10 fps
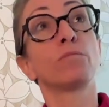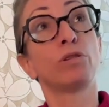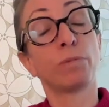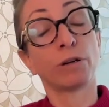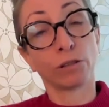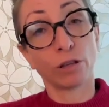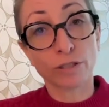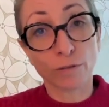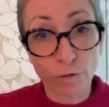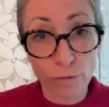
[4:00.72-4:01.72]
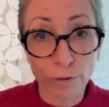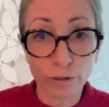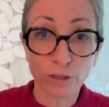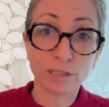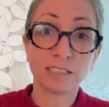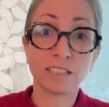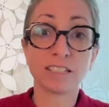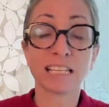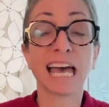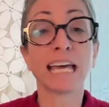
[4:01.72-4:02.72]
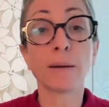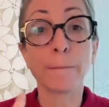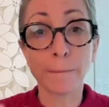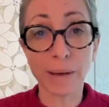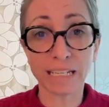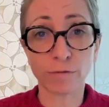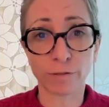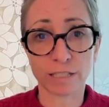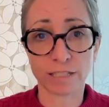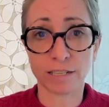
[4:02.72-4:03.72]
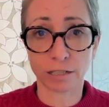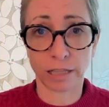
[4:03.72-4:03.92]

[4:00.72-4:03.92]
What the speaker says: prepare lots of opportunities, and manifest their